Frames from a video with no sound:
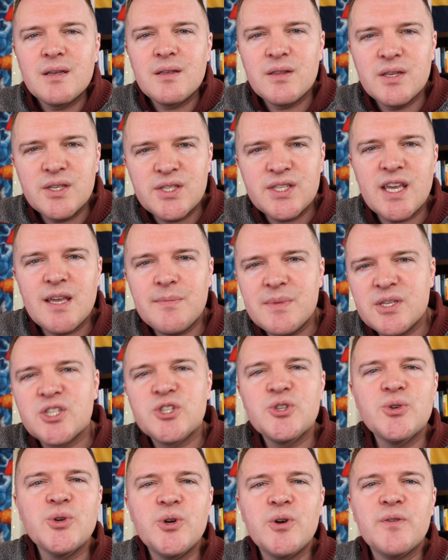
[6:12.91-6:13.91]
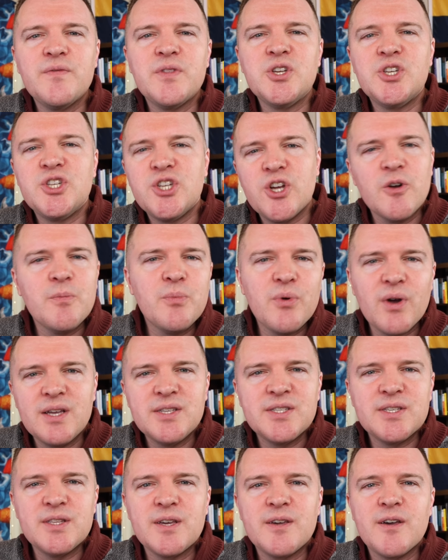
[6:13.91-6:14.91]
The same is true if the share
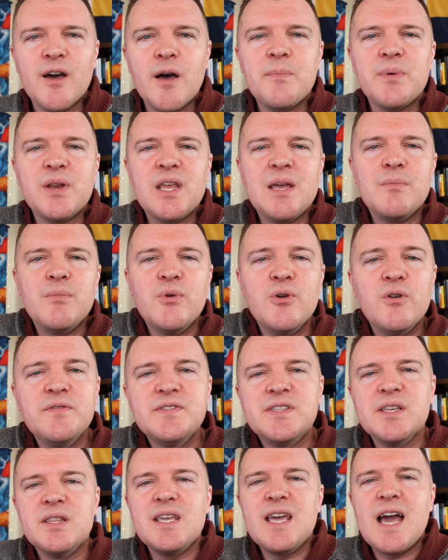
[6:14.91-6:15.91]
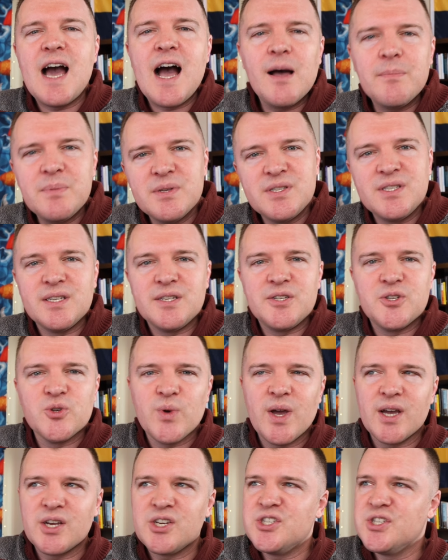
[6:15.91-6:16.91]
price of the company moves in the opposite
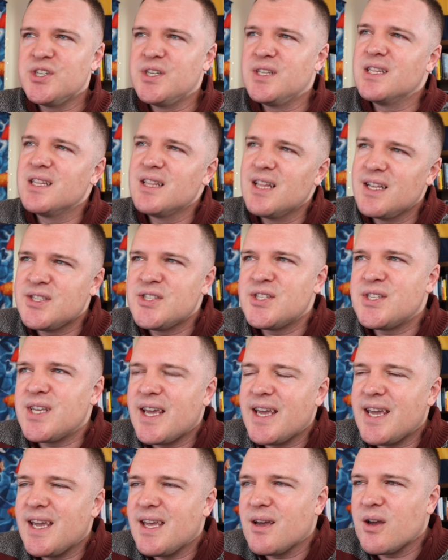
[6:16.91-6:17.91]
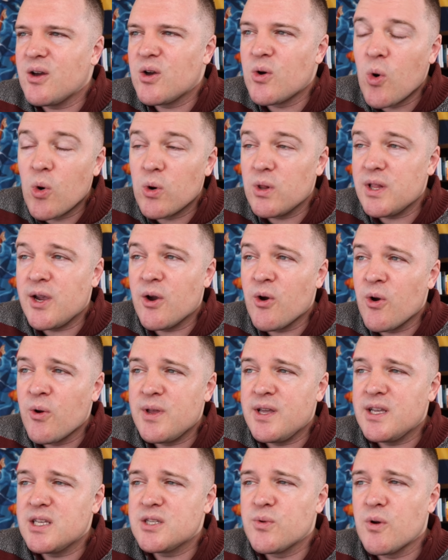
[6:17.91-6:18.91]
direction. Let's say quarterly
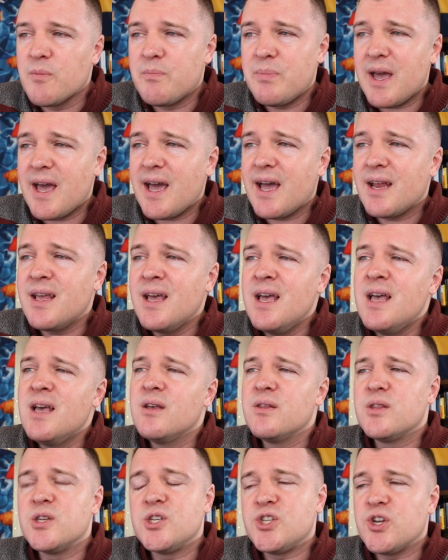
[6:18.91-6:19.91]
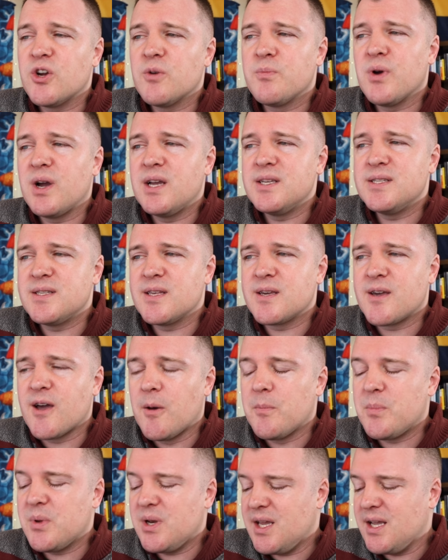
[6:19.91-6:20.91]
earnings were bad, the share price of the
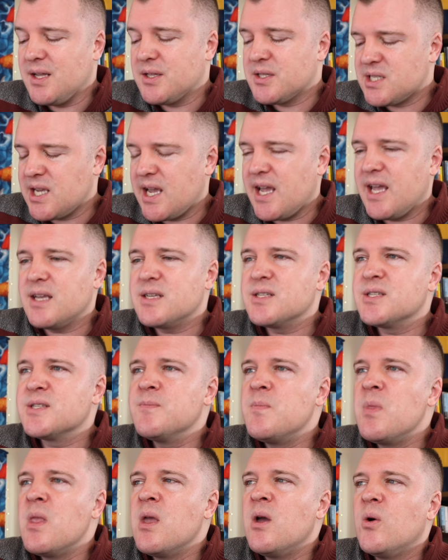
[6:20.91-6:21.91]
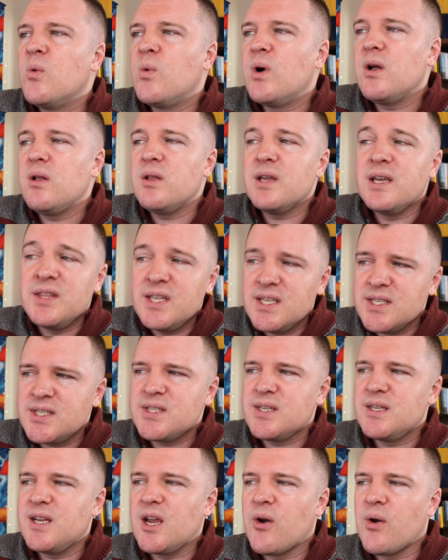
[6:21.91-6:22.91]
company tanks. Well, in this
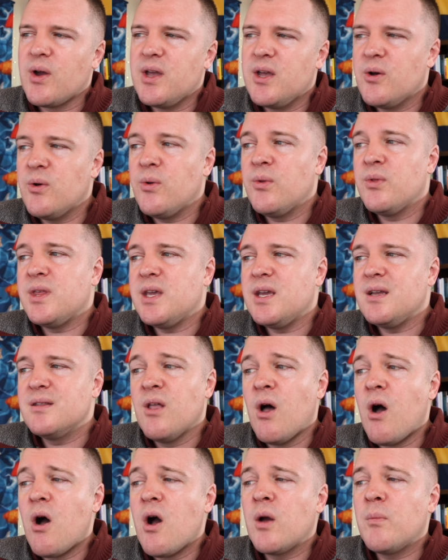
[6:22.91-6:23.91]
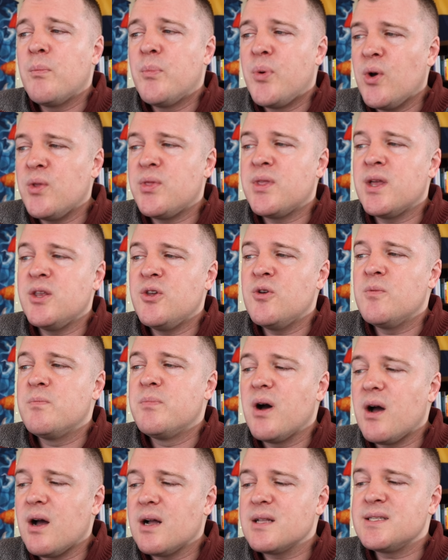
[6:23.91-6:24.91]
scenario, the long put that you
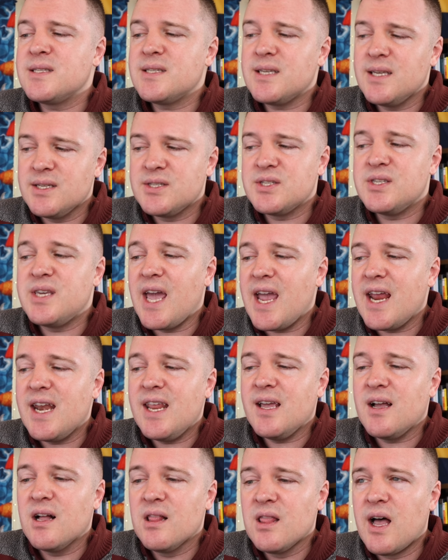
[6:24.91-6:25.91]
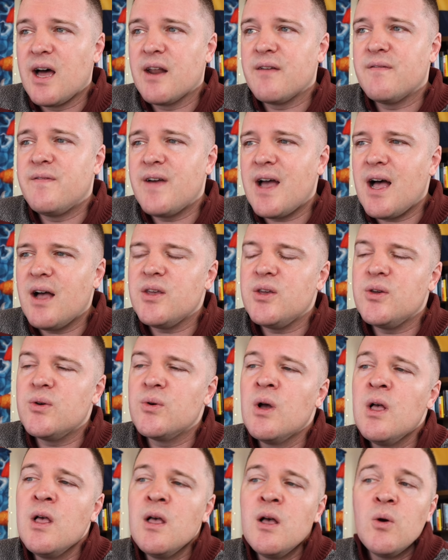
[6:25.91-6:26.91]
bought is gaining a lot of
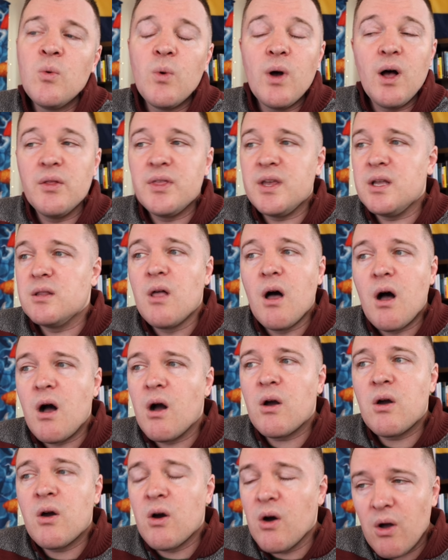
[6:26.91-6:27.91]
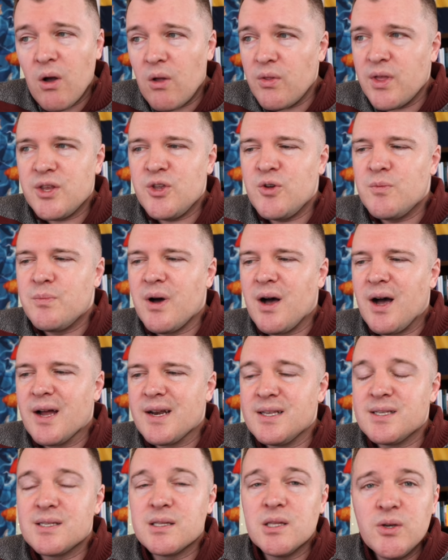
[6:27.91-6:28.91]
value, while the long call that you bought
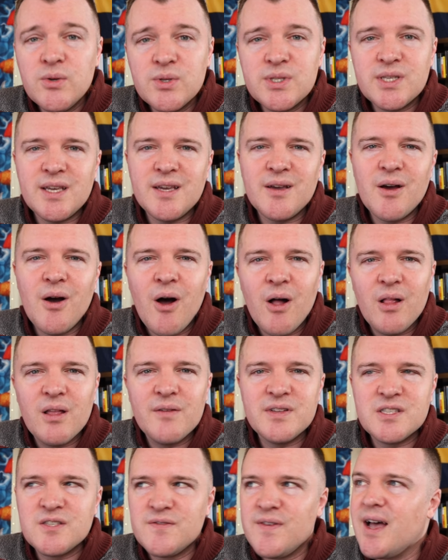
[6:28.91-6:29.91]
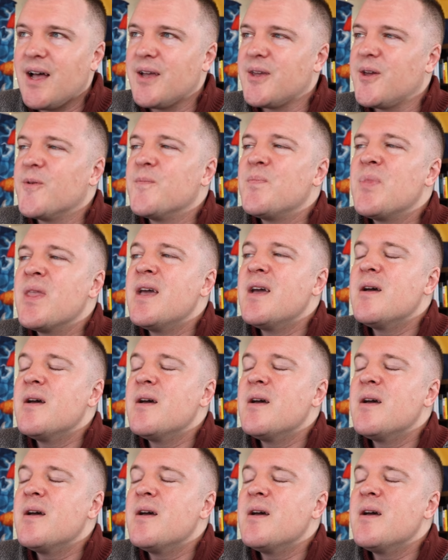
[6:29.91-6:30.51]
is losing all of its value.